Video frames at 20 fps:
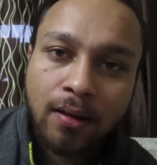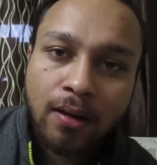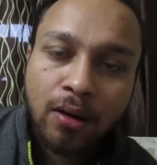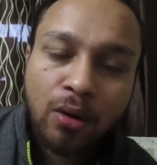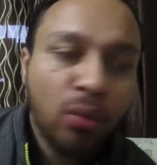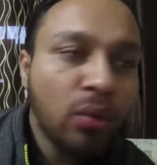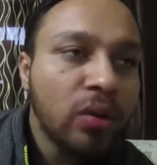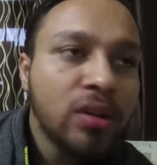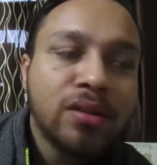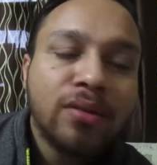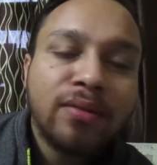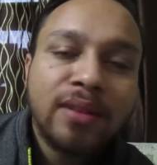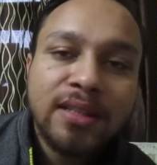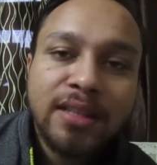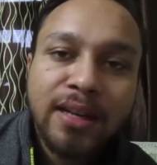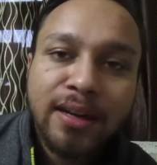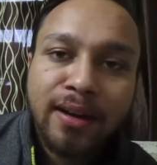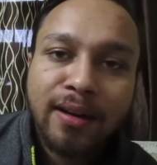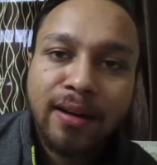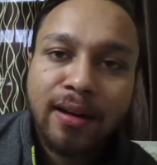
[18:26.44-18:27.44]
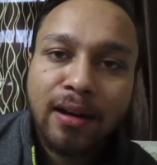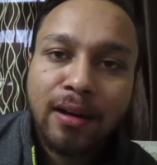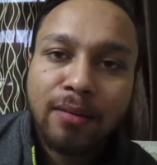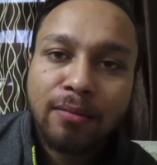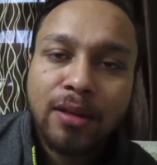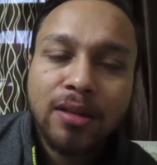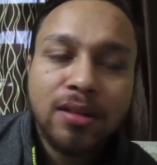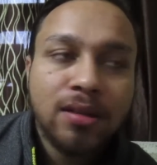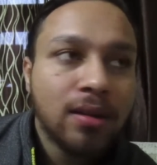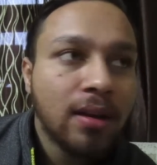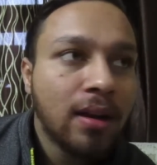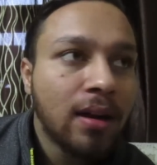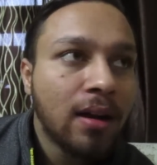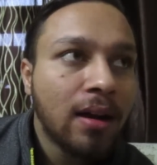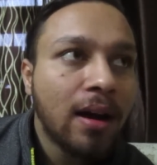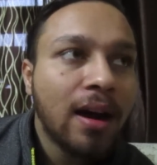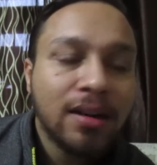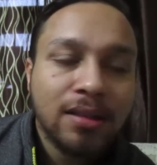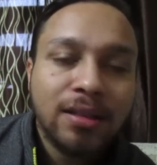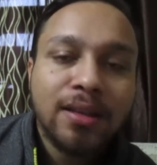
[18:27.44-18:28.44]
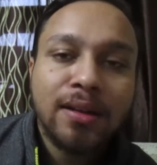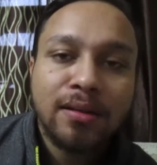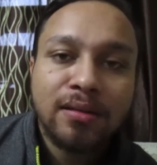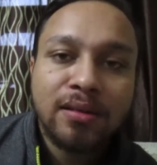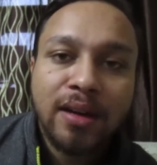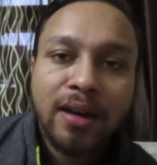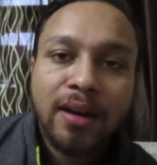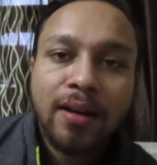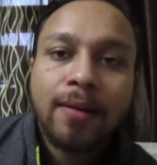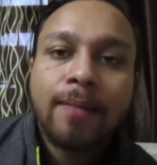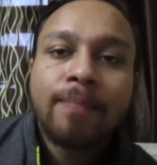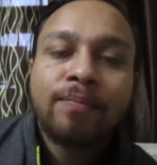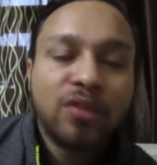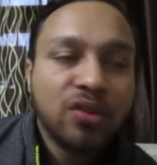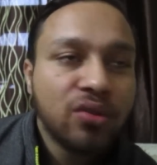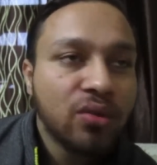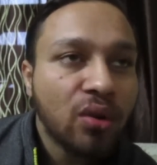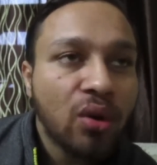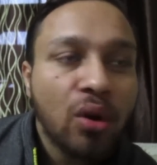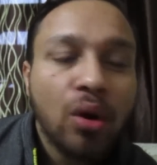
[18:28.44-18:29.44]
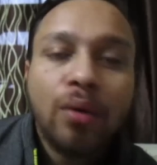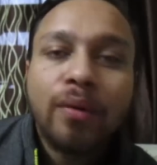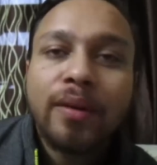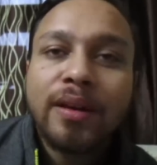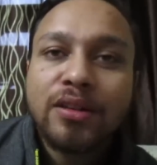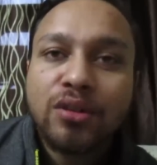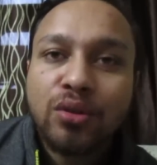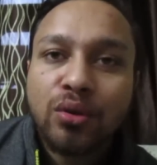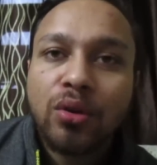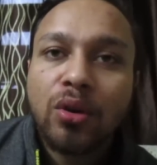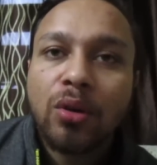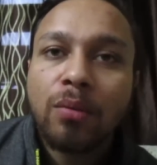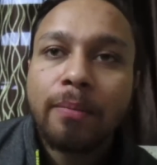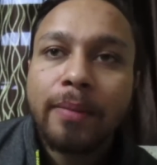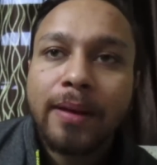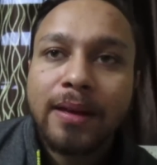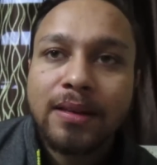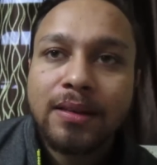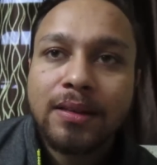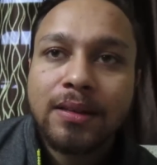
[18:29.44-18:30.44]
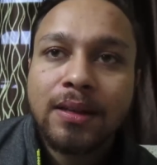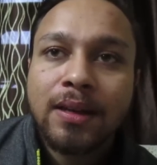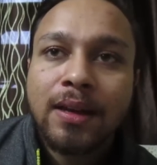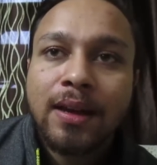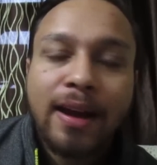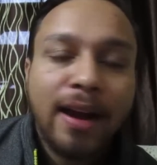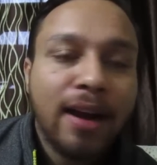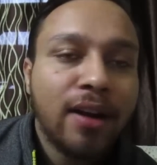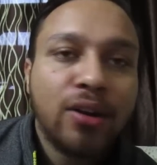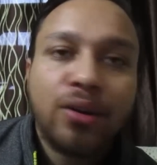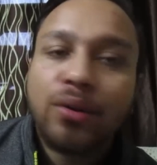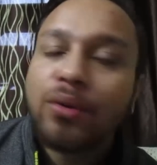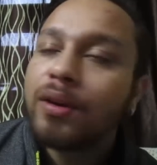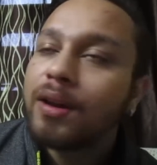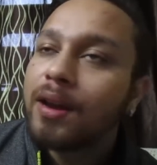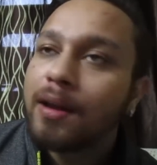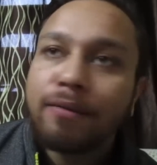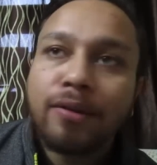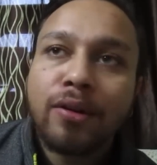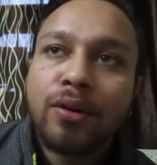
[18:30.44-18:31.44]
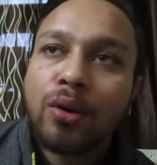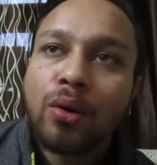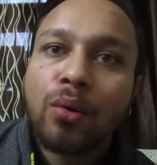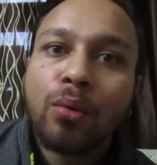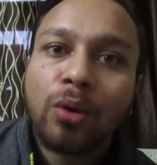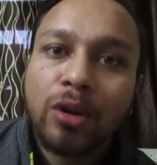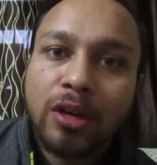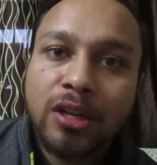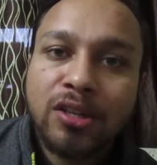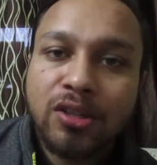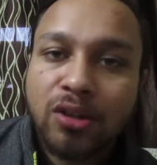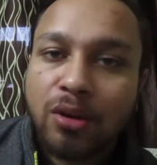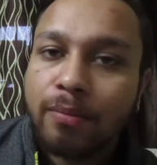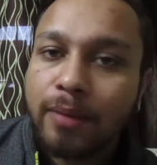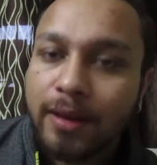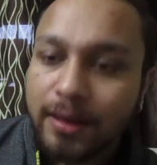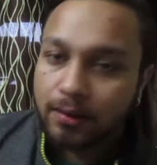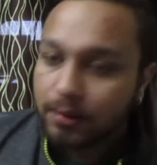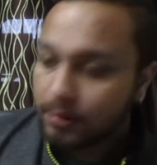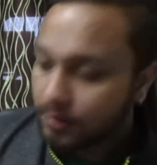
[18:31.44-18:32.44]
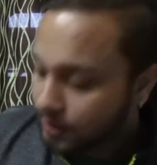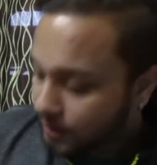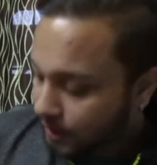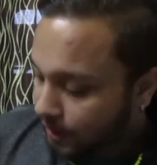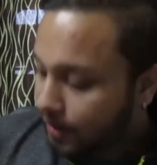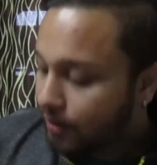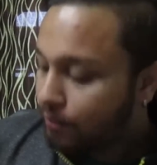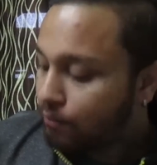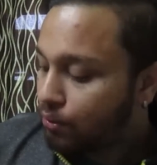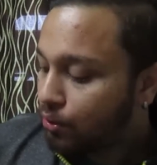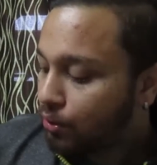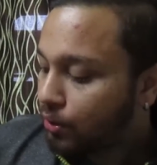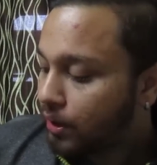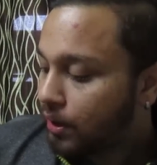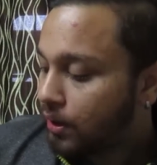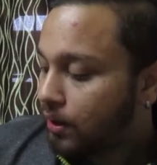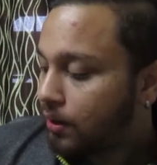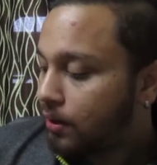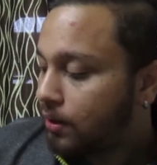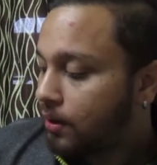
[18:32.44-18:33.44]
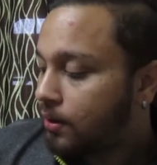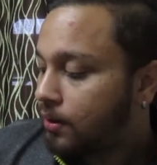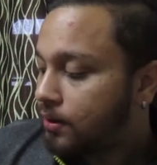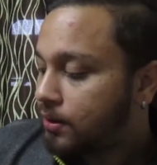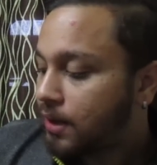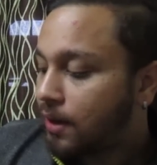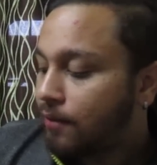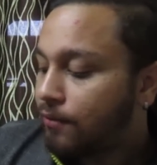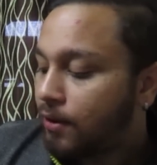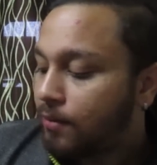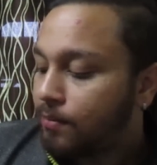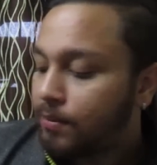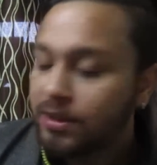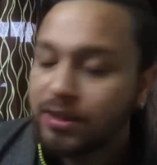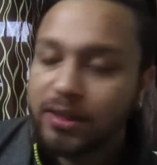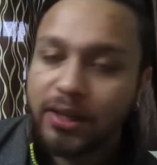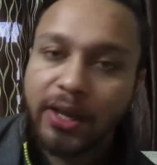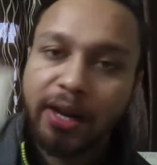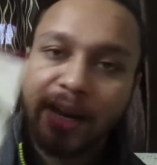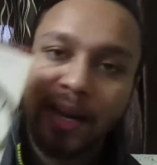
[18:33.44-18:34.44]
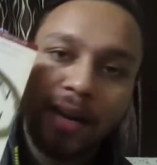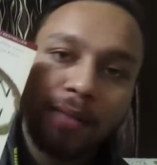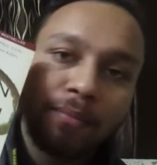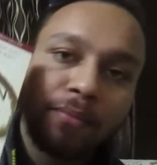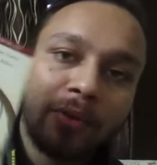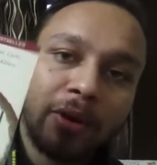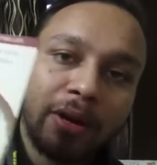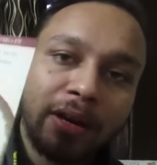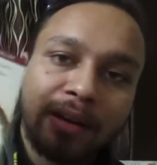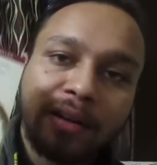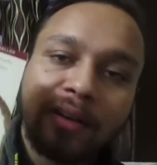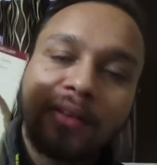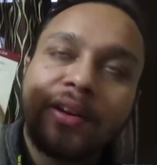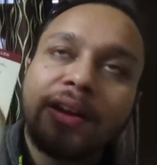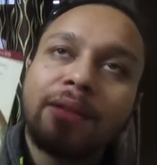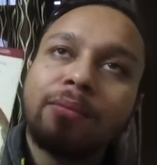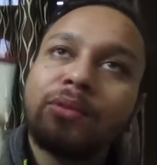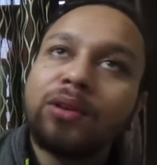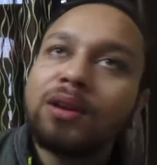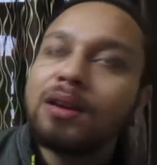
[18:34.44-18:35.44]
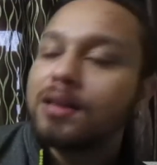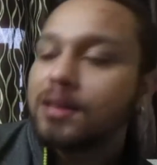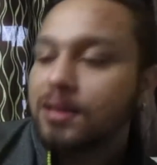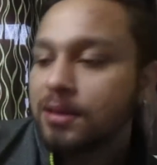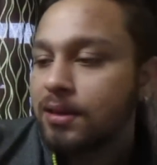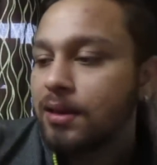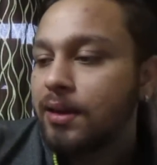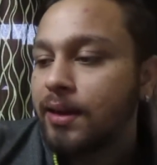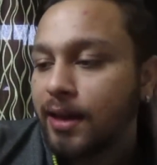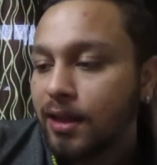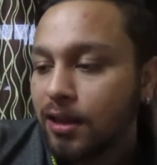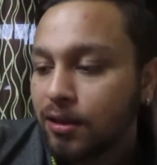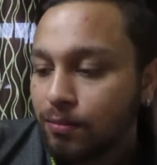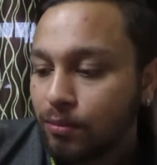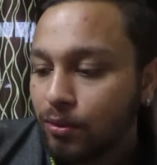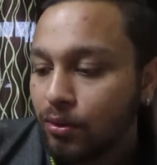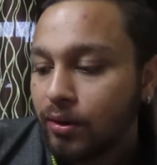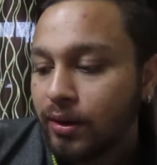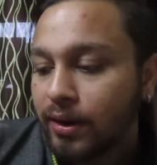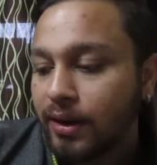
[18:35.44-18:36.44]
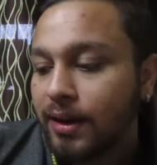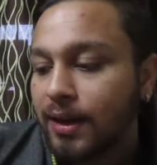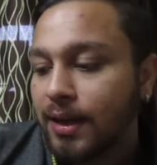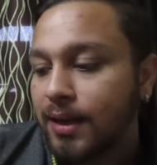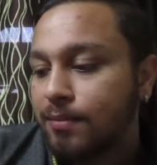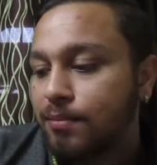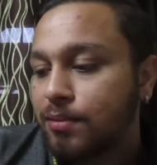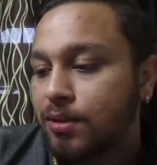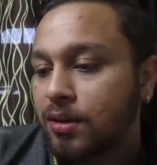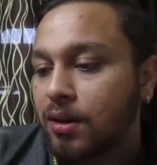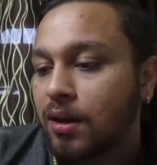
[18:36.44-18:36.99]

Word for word: who is the one setting our limits ourselves right so always do your best and you never know what is your best. Second book in self-help is Grain Brain. Grain Brain is a health book. It helps